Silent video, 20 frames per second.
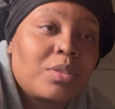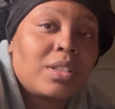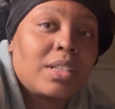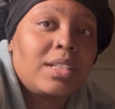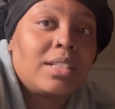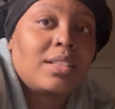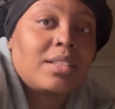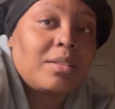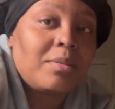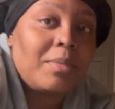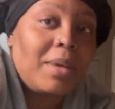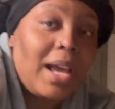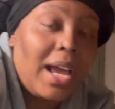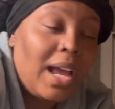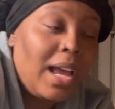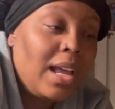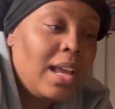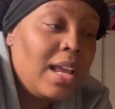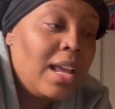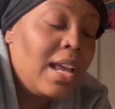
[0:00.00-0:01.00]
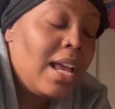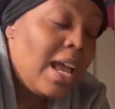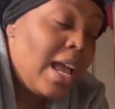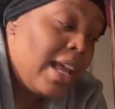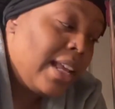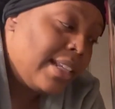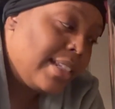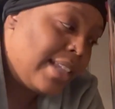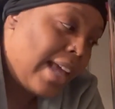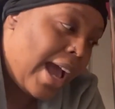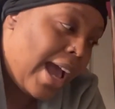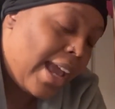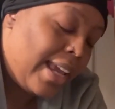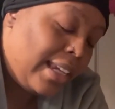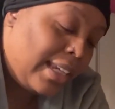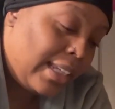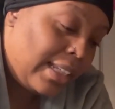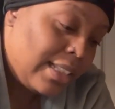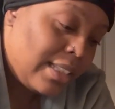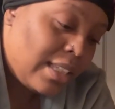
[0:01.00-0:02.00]
into my
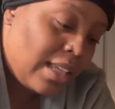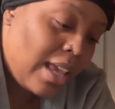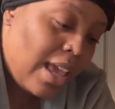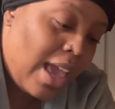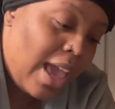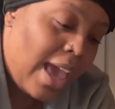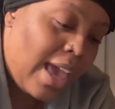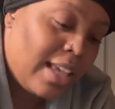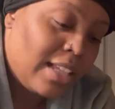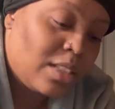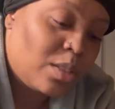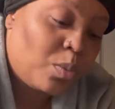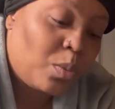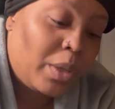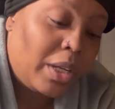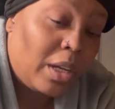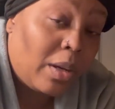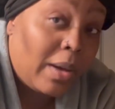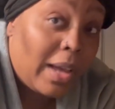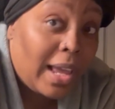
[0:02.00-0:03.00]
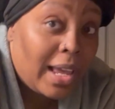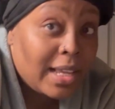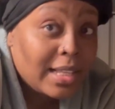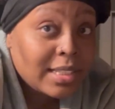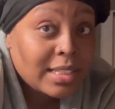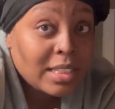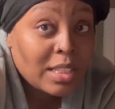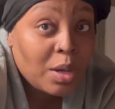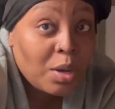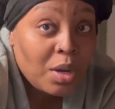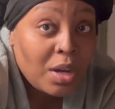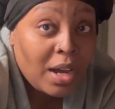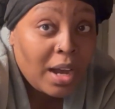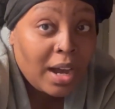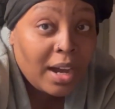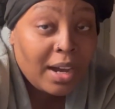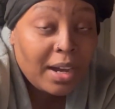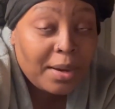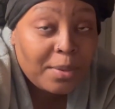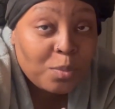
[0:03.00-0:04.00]
diet, as well as
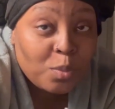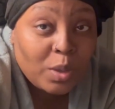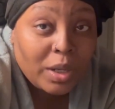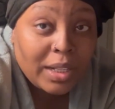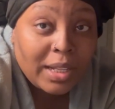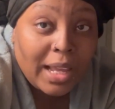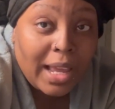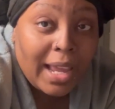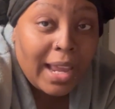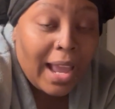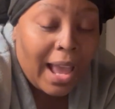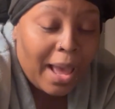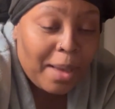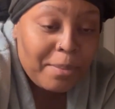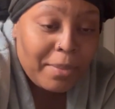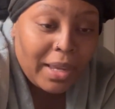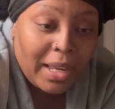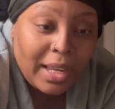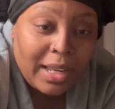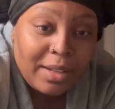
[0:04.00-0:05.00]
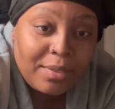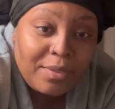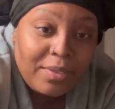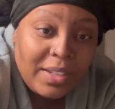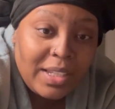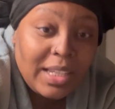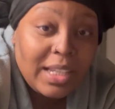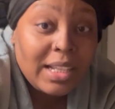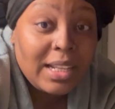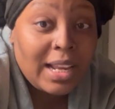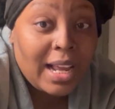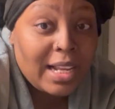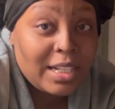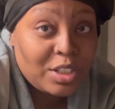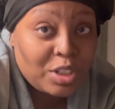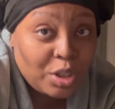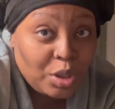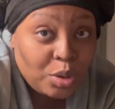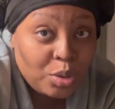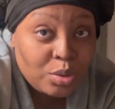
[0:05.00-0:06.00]
one night I made vegan
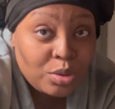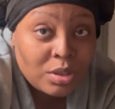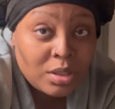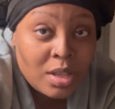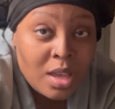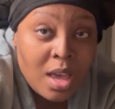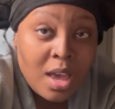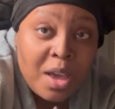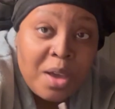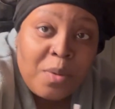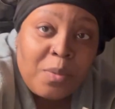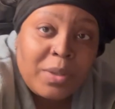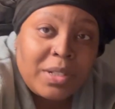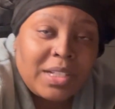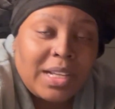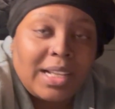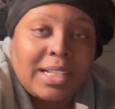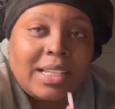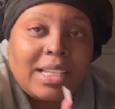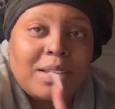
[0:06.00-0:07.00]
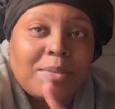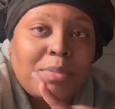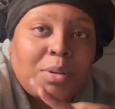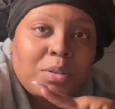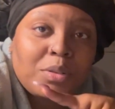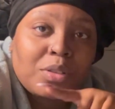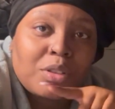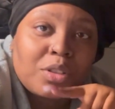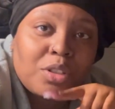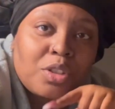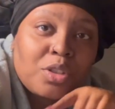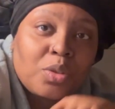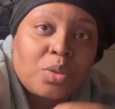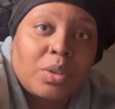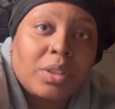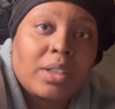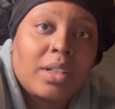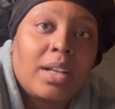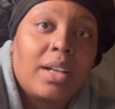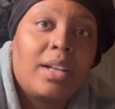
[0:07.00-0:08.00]
nachos, which I did post a
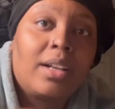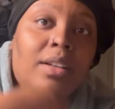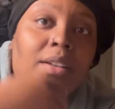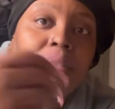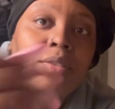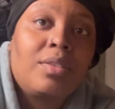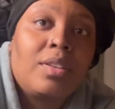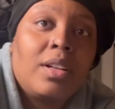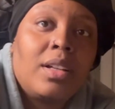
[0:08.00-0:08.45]
short of.